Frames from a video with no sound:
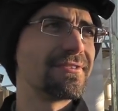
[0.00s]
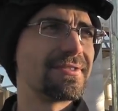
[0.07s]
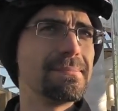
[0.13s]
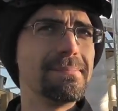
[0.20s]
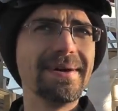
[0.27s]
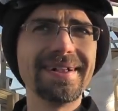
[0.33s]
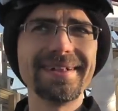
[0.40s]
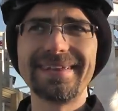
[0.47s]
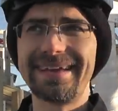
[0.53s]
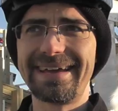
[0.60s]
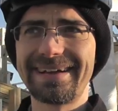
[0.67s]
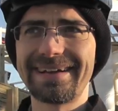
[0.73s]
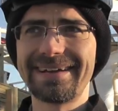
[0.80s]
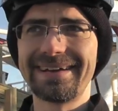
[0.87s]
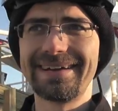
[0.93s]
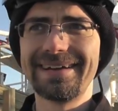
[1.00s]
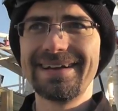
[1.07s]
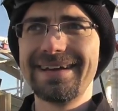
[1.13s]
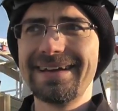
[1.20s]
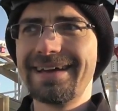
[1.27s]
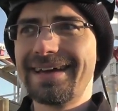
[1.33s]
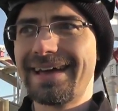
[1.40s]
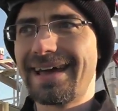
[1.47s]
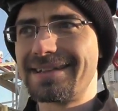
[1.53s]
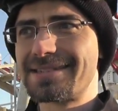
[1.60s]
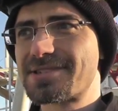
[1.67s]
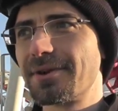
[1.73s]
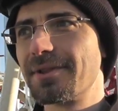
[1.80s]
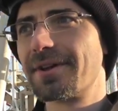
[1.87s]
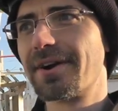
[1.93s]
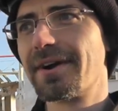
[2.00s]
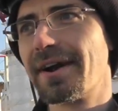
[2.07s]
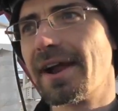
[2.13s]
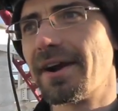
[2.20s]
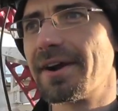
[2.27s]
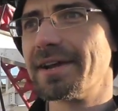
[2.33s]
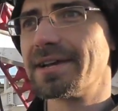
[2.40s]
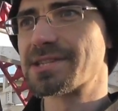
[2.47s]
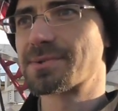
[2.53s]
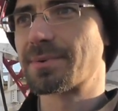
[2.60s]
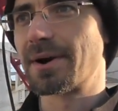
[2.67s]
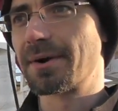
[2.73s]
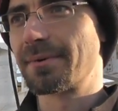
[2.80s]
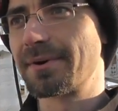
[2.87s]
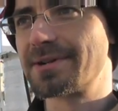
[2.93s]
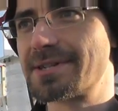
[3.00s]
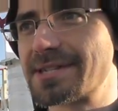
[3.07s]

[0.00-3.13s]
of the building. And so there are areas where we're